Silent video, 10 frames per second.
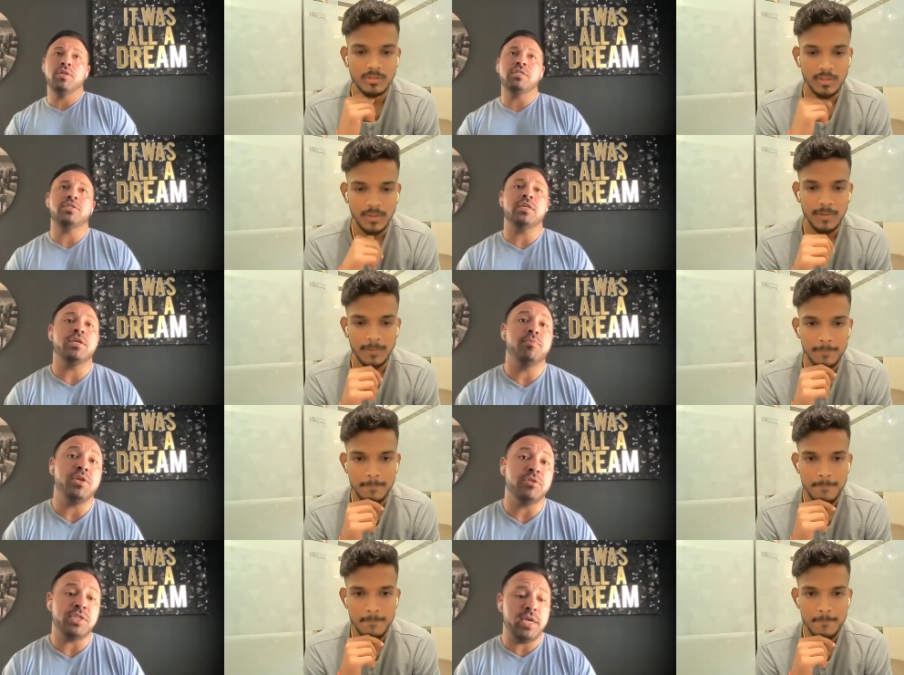Speaker 1: realistically,
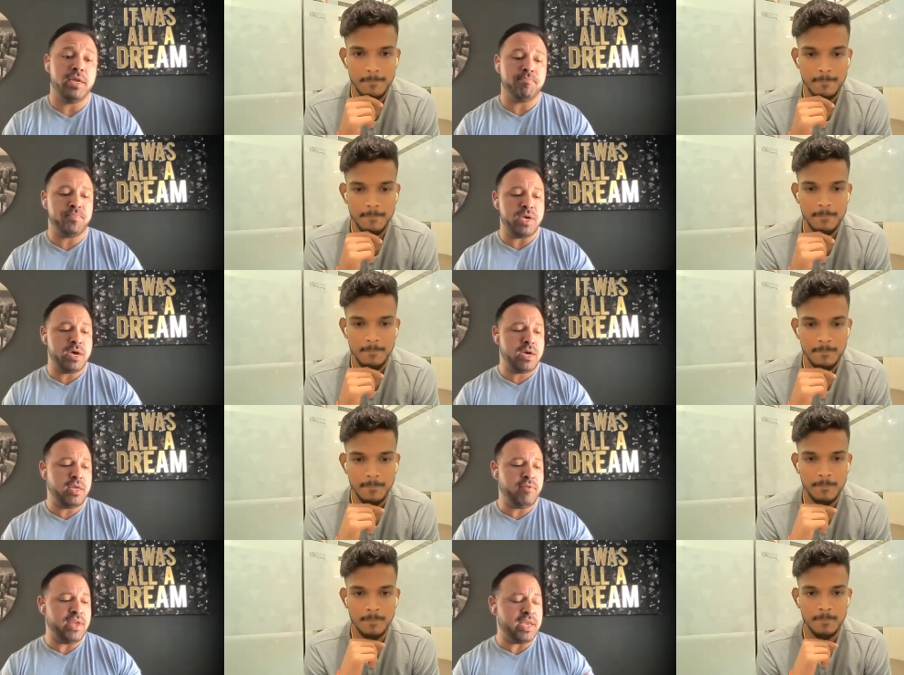when you're saying
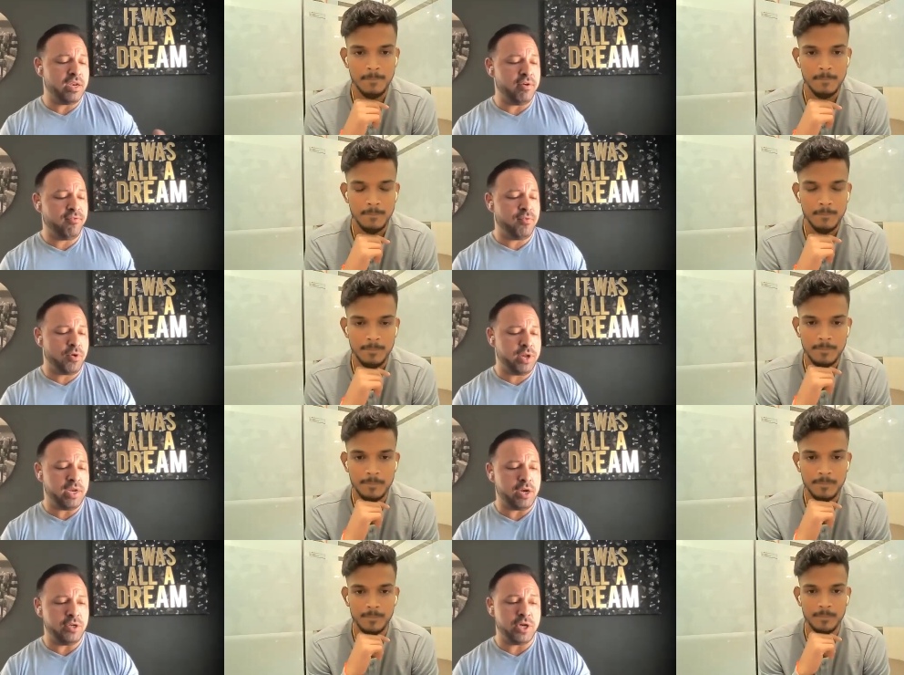uh, if they can
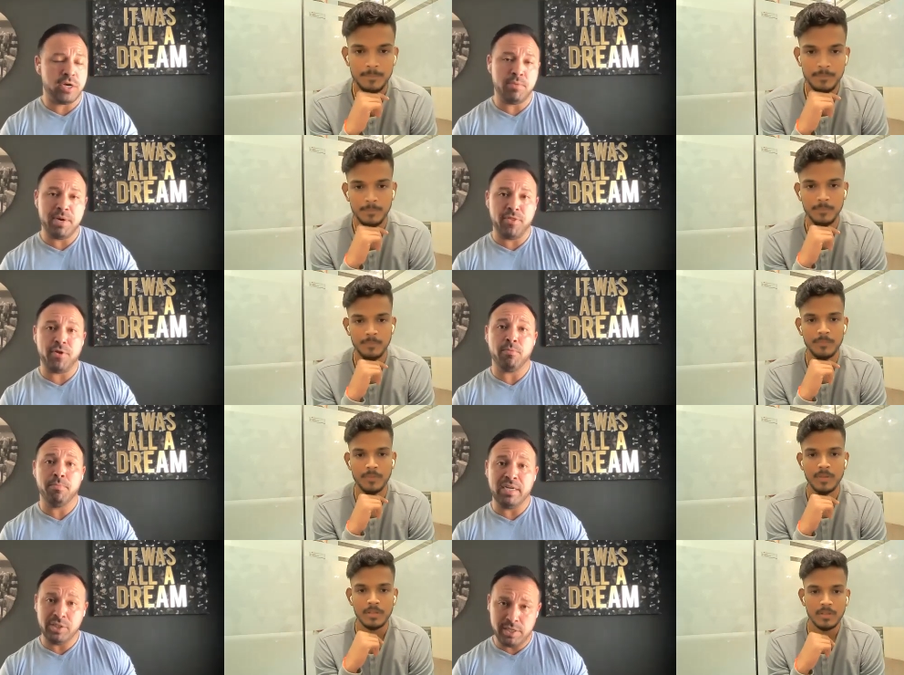afford it, are you talking about
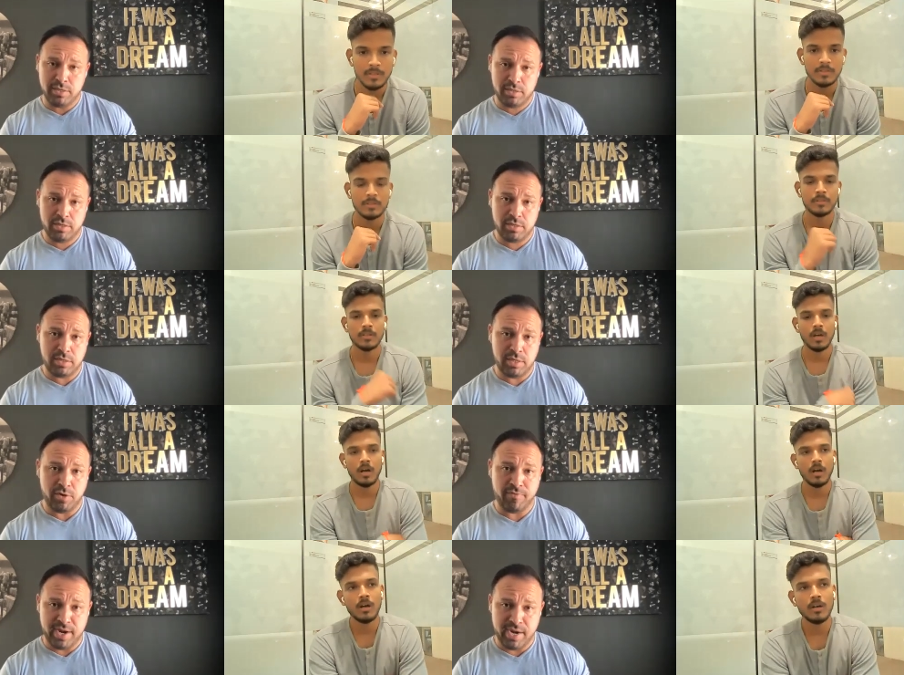their budget,
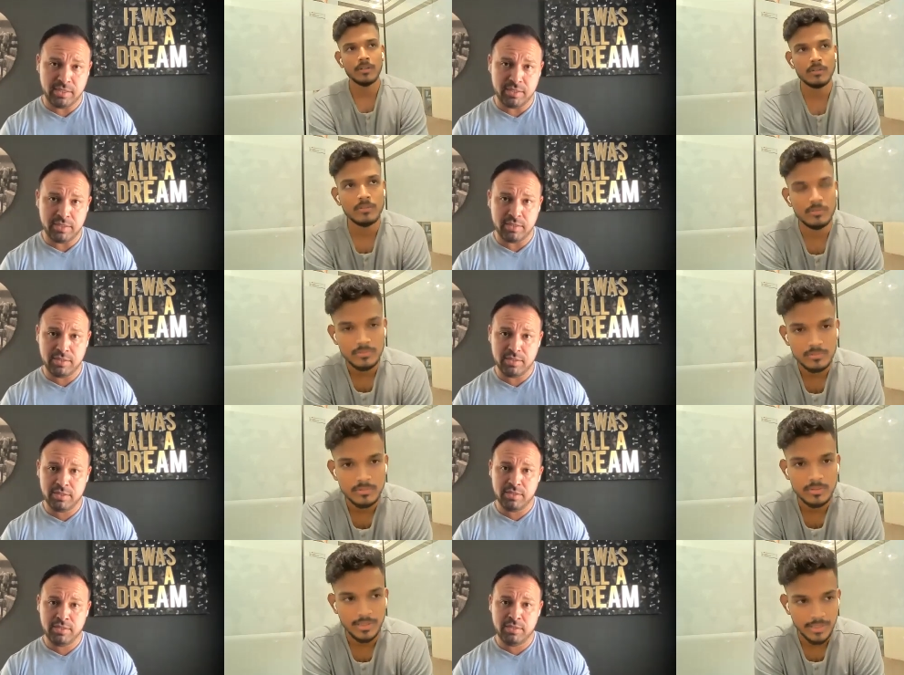their uh, finances?
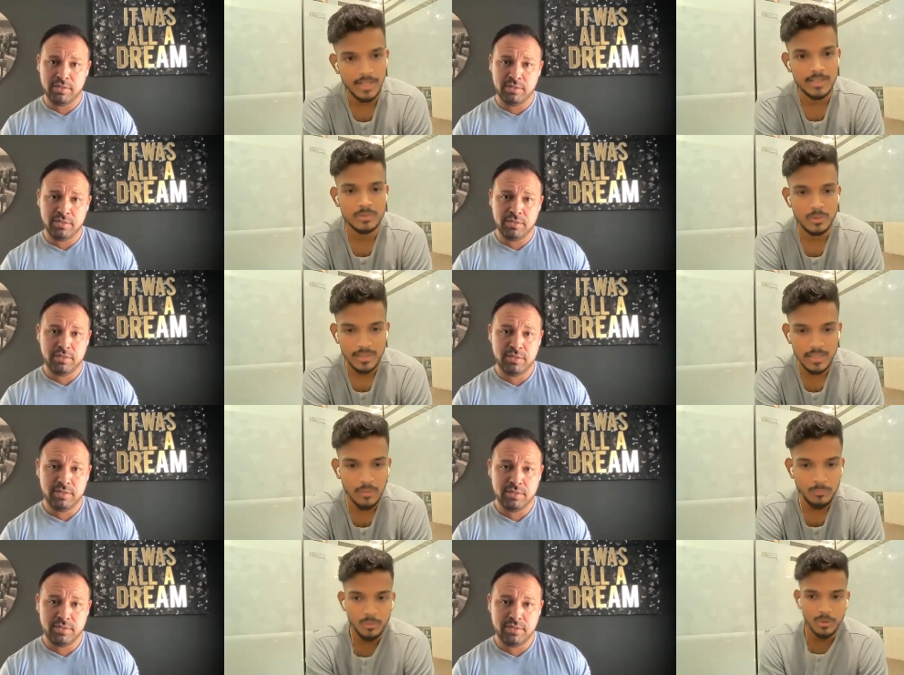
Speaker 2: yeah so like
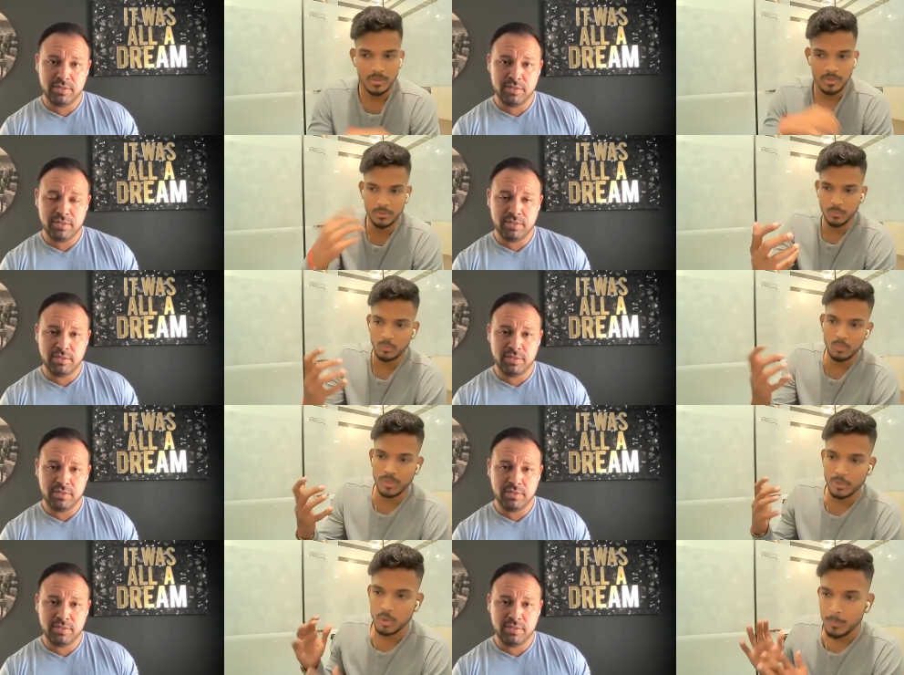how would you
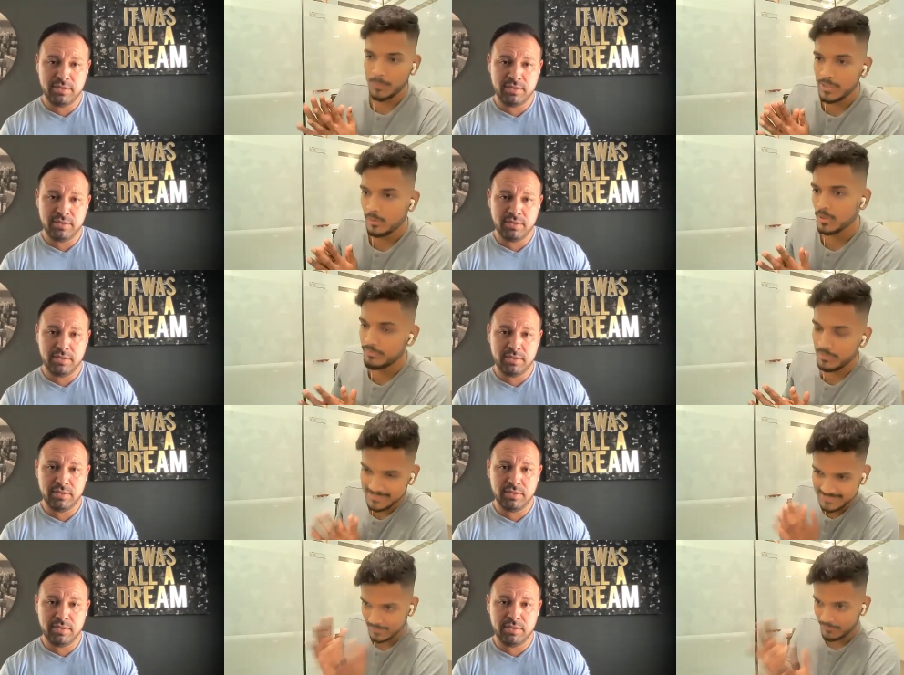like you know
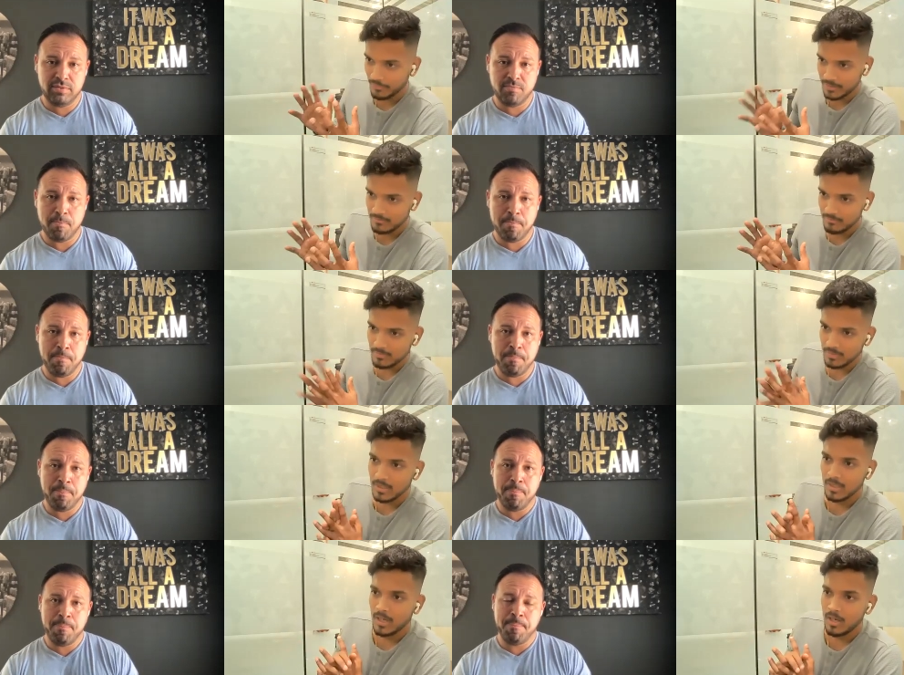pre-qualify someone
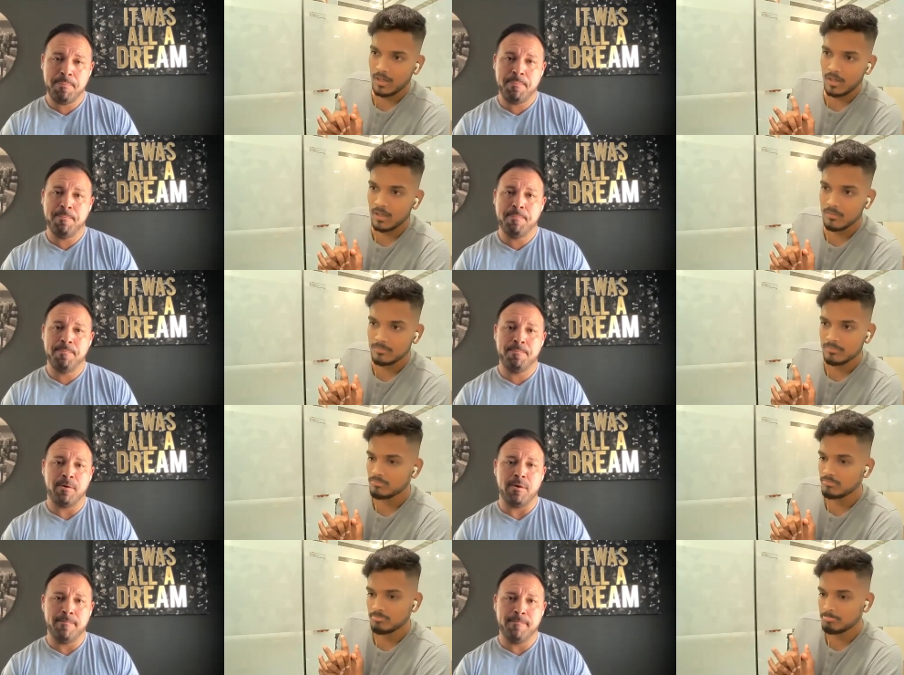uh
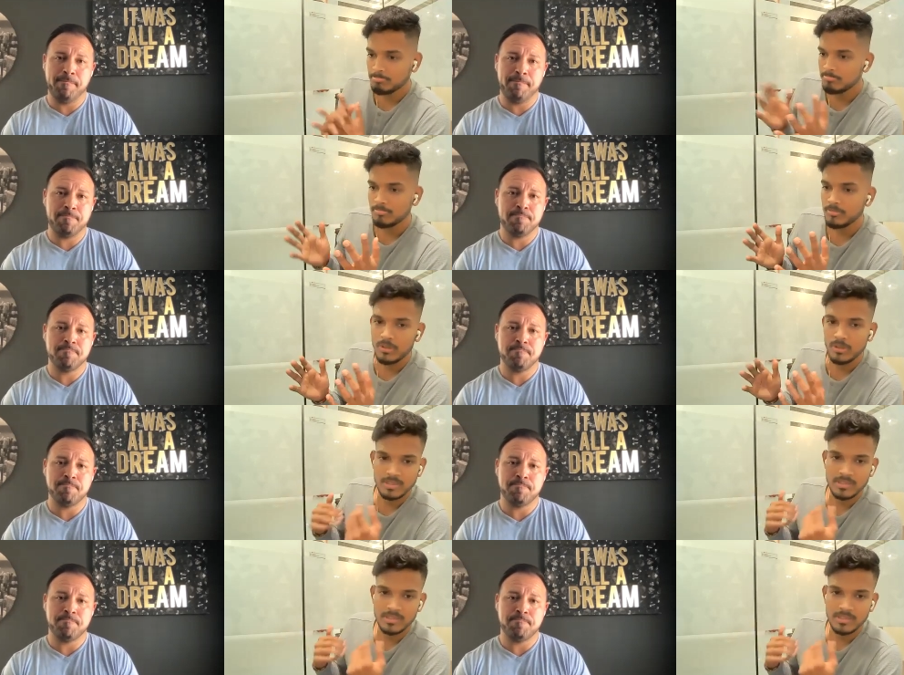so